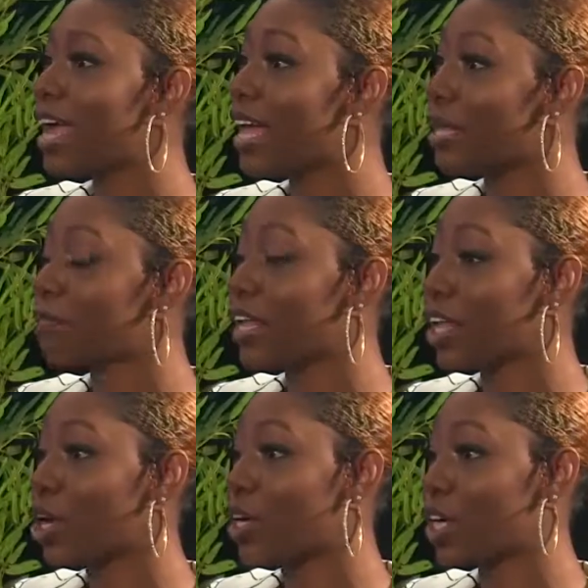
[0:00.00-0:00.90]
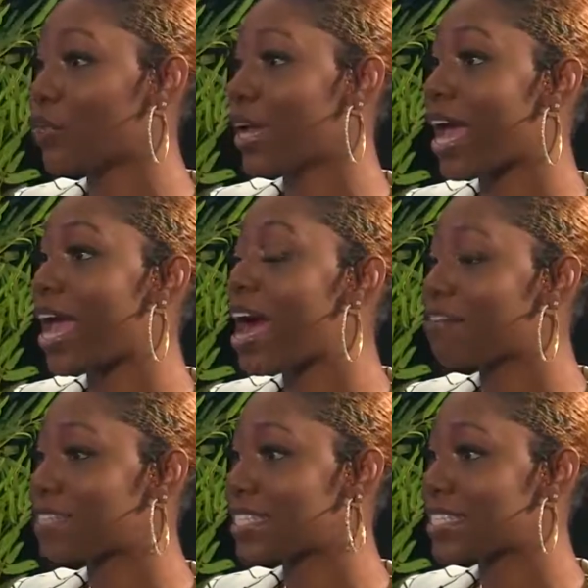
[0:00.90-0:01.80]
help along the way, I
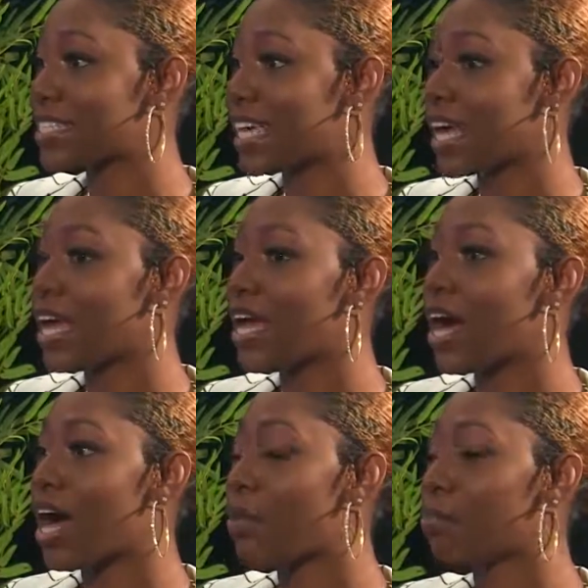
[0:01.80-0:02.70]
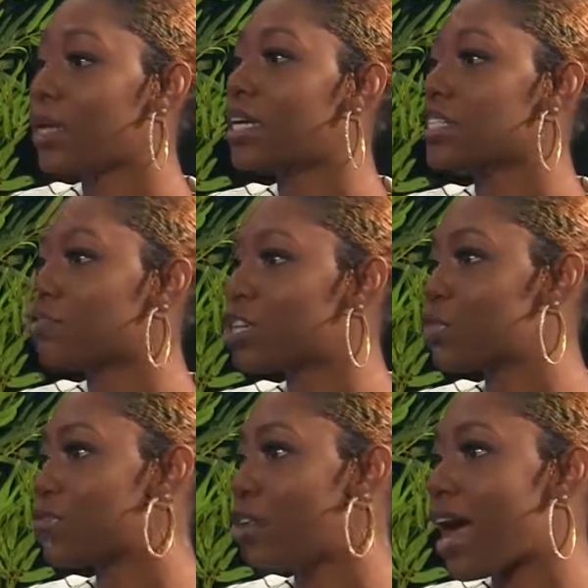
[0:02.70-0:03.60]
have to say, because of course
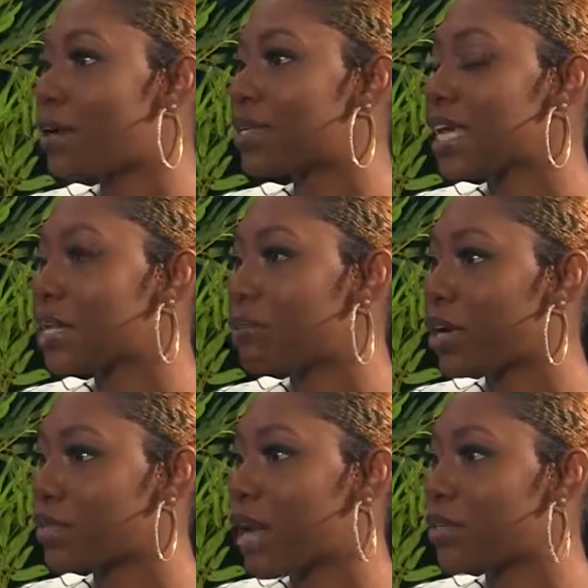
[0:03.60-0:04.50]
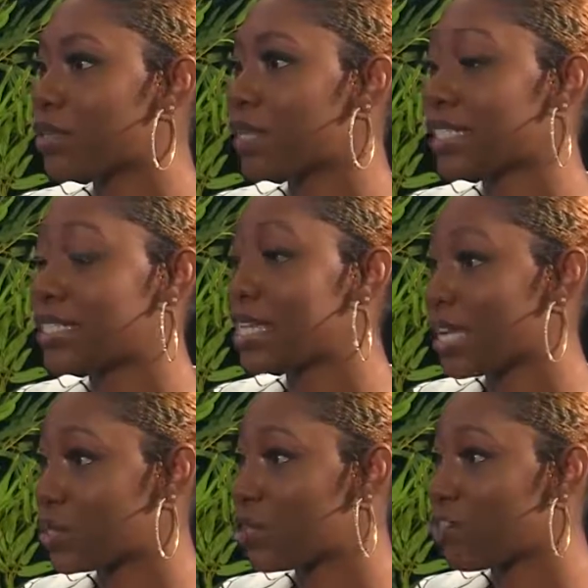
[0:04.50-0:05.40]
before I was at the point where I was willing to take
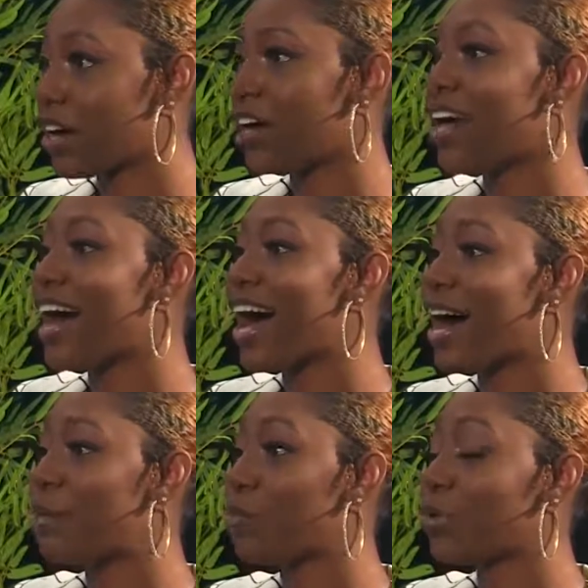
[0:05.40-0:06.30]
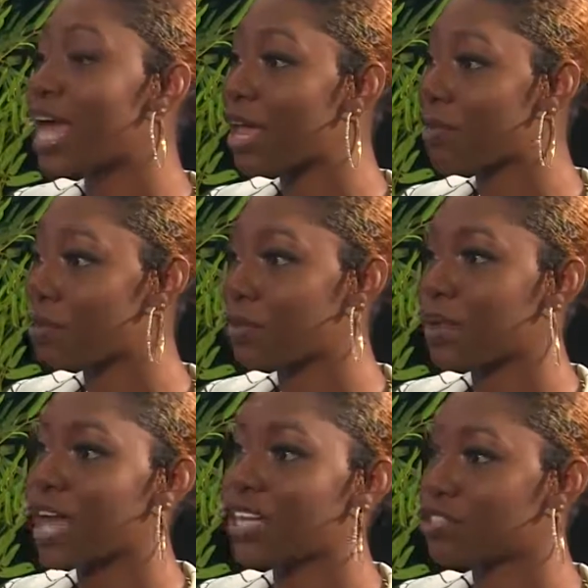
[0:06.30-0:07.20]
it over, we had people,
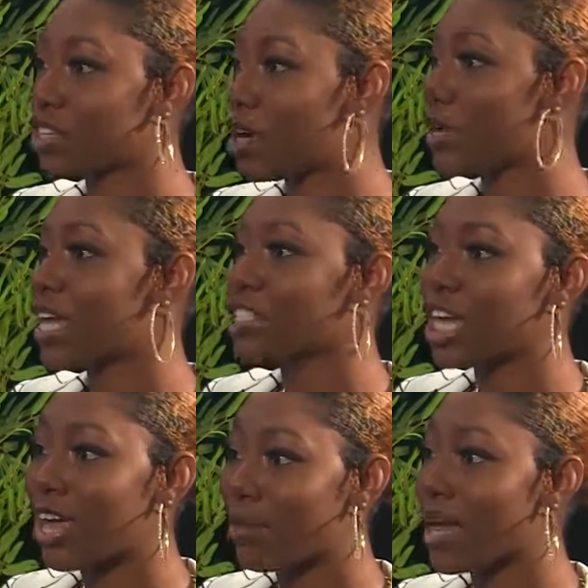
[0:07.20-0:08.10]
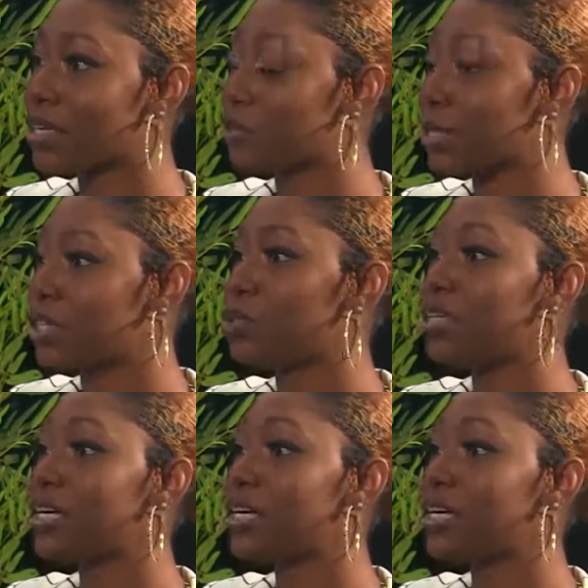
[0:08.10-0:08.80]
we had Andrea, we had Shadi, we had Camille, who